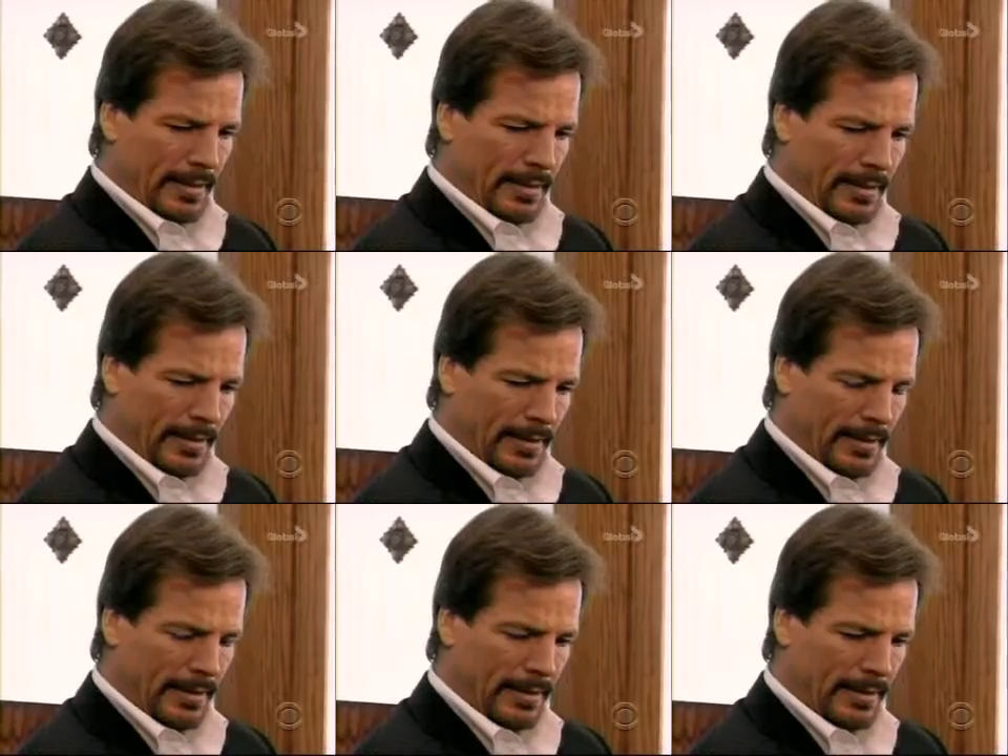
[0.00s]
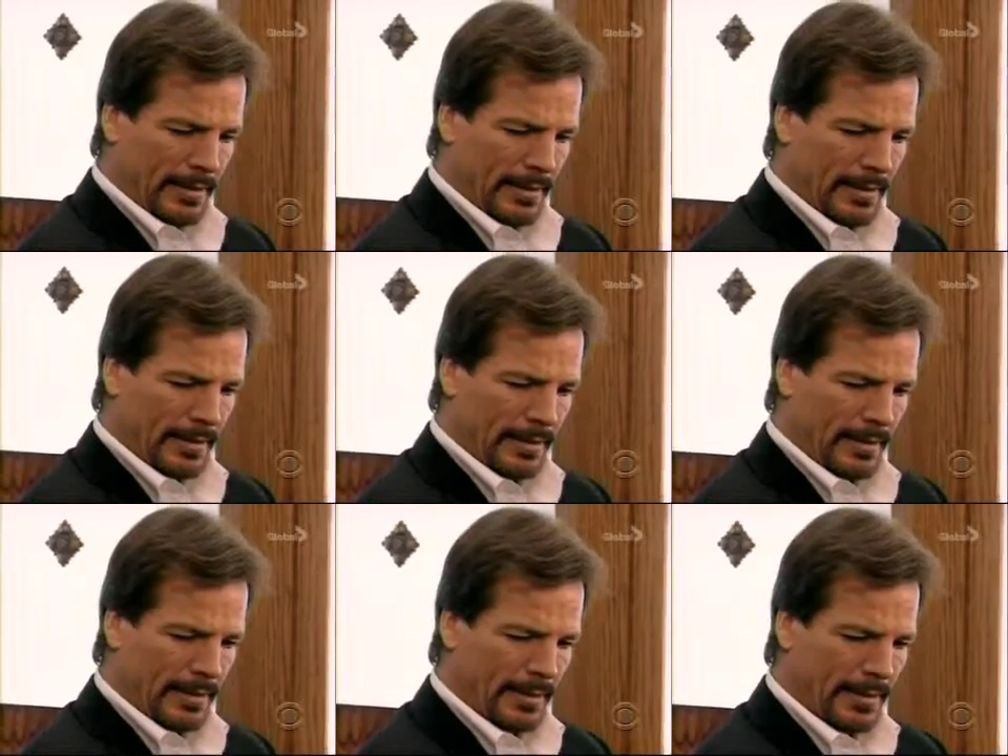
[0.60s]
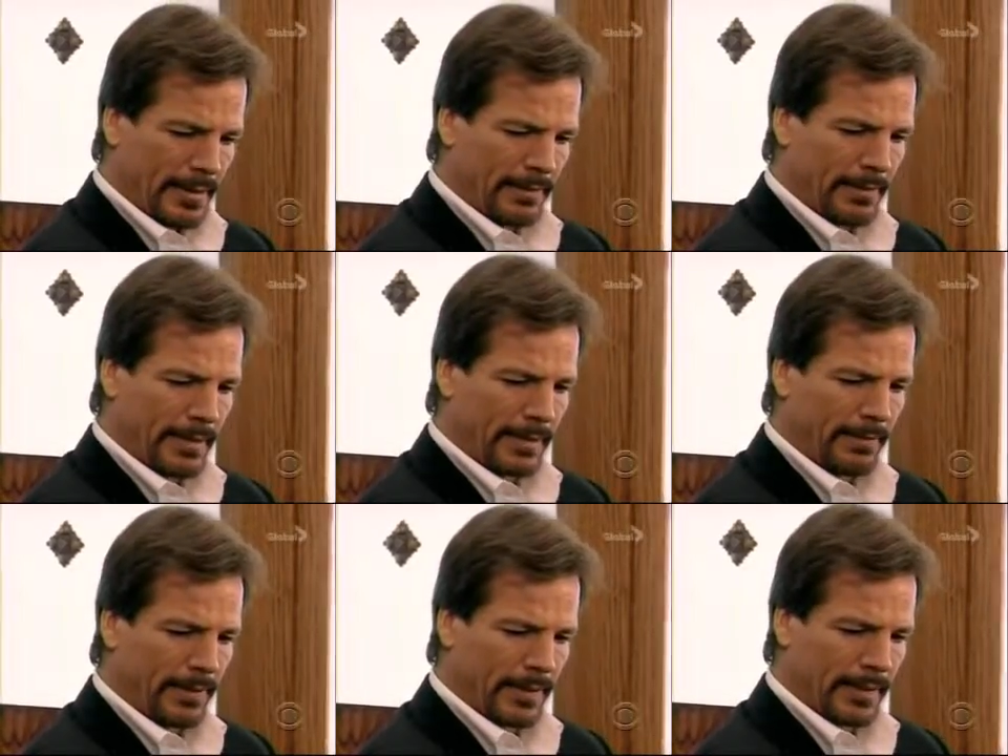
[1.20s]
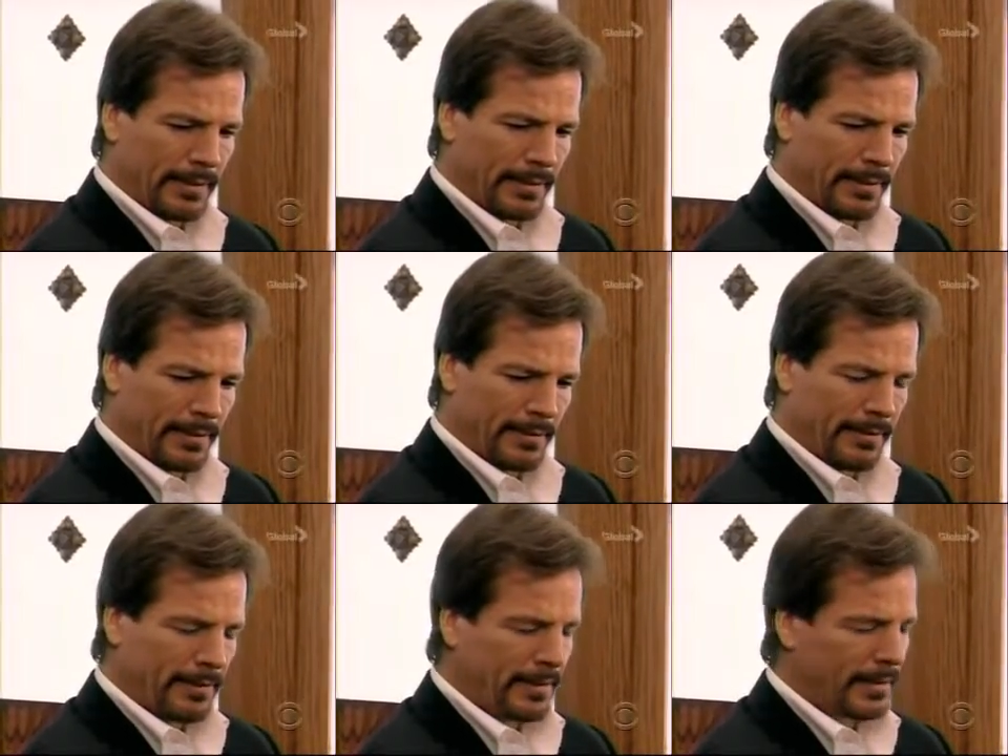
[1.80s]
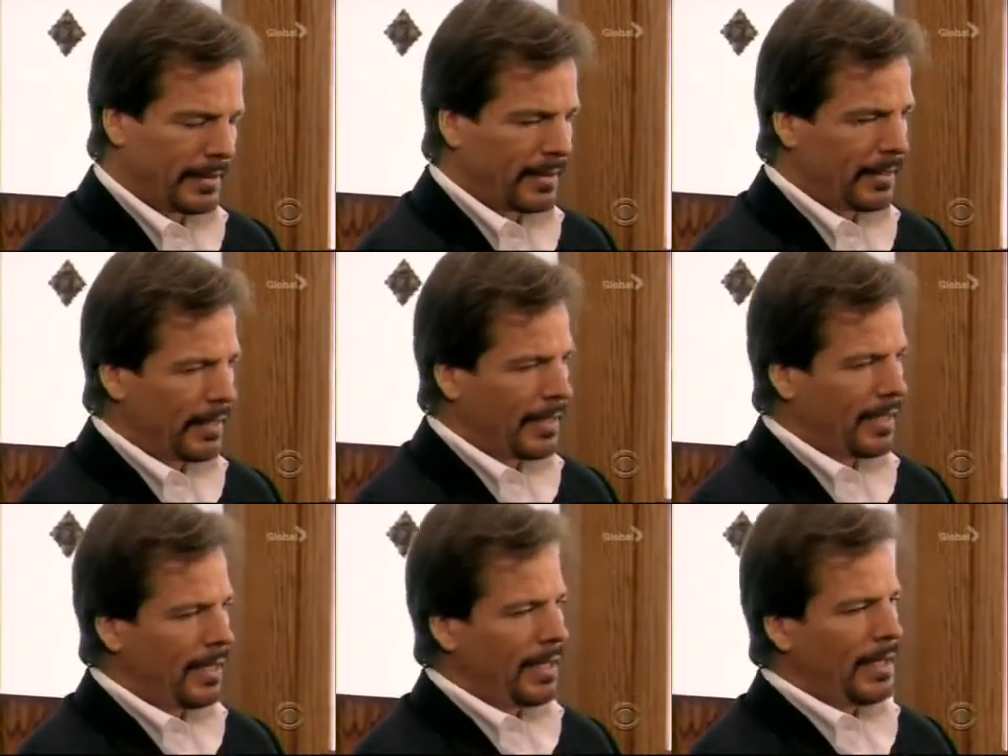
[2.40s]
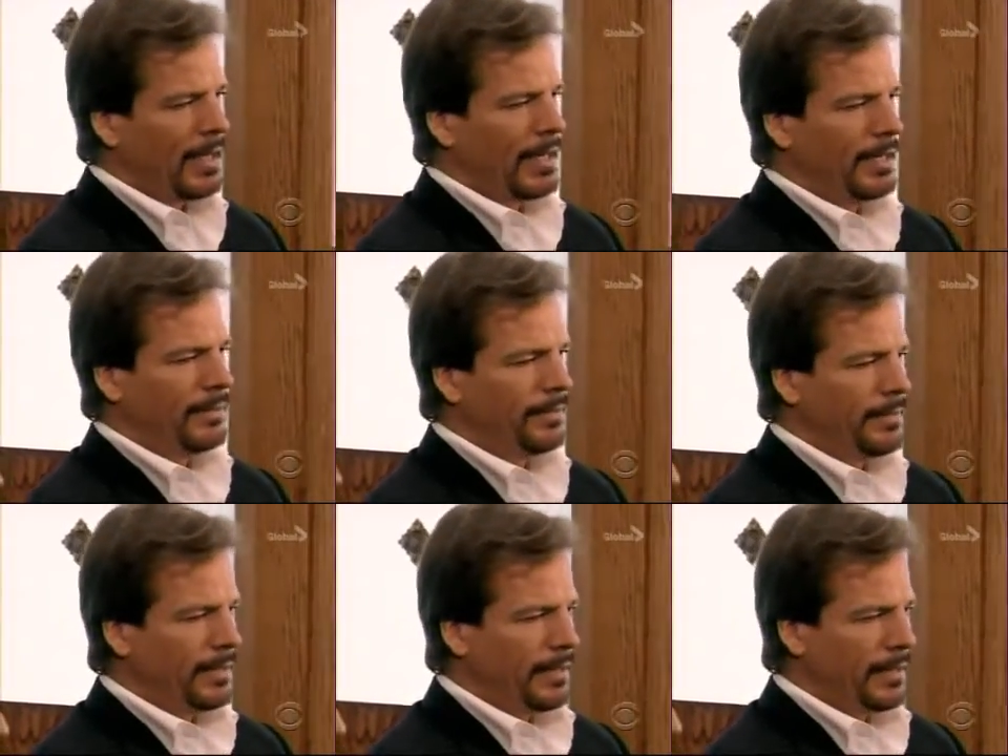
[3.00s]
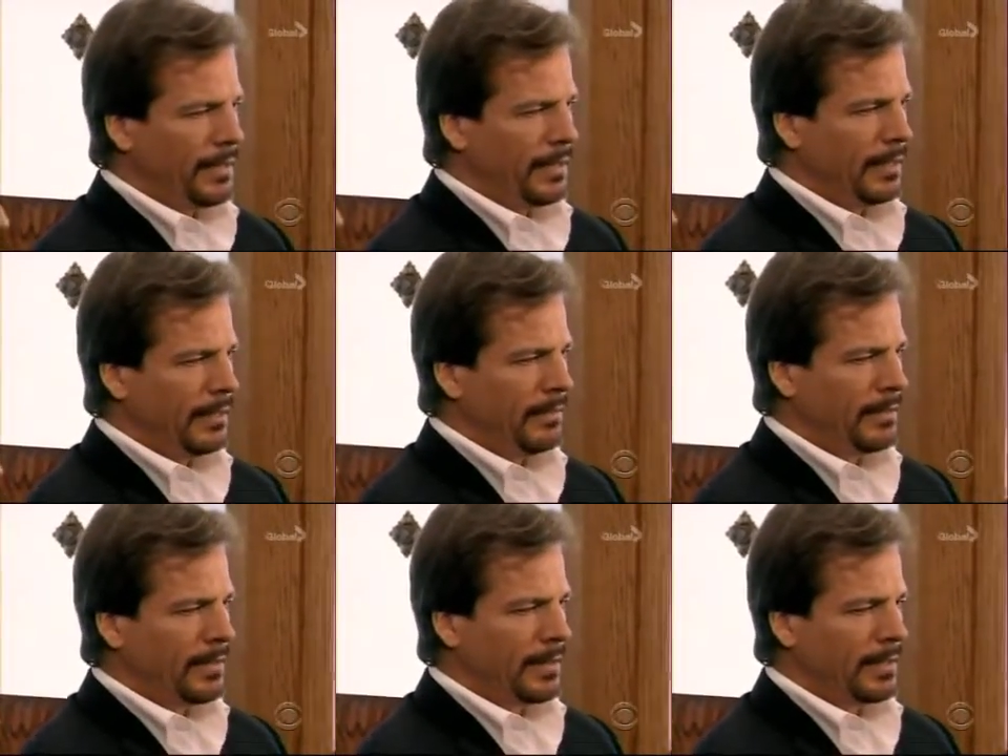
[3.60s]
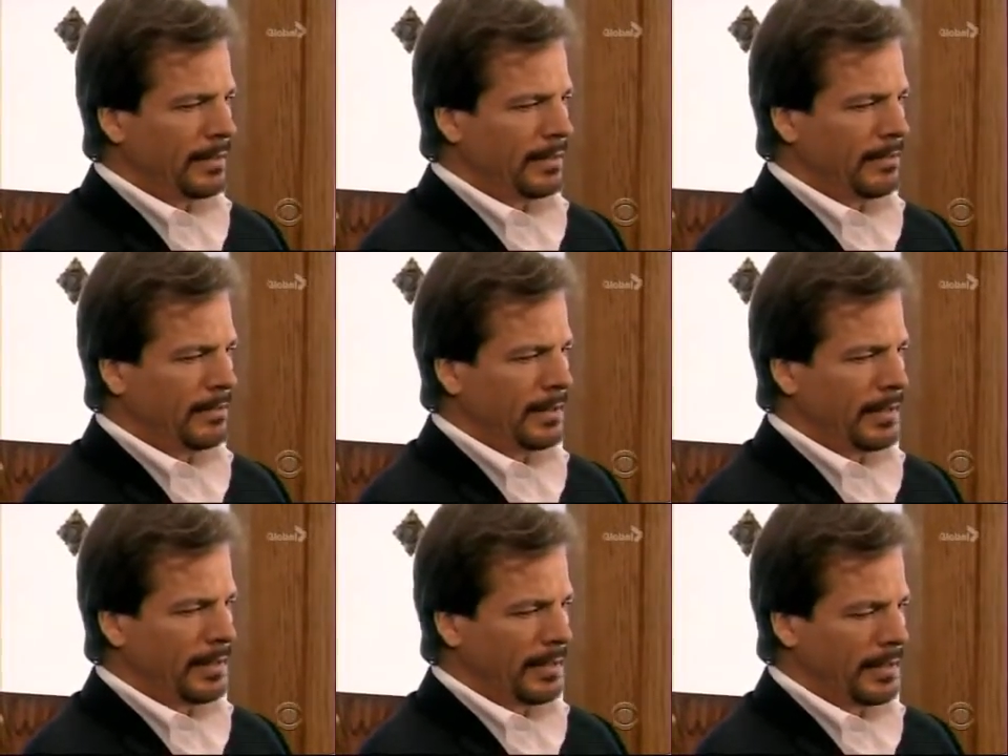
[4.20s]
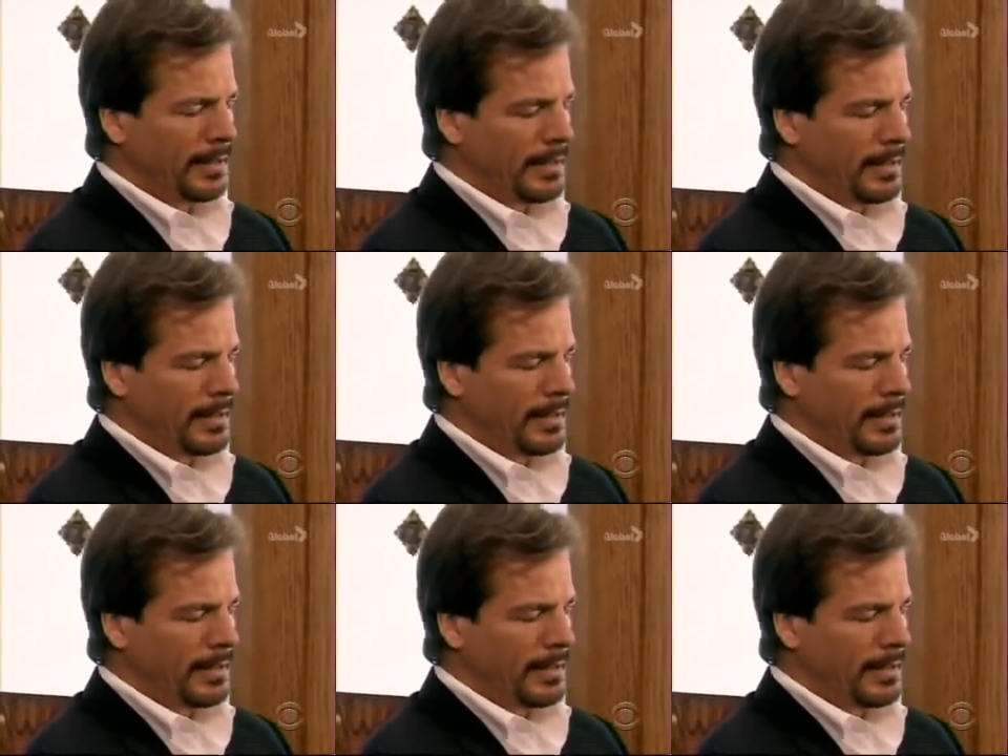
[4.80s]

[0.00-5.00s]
I really wanted to. I really wanted to win.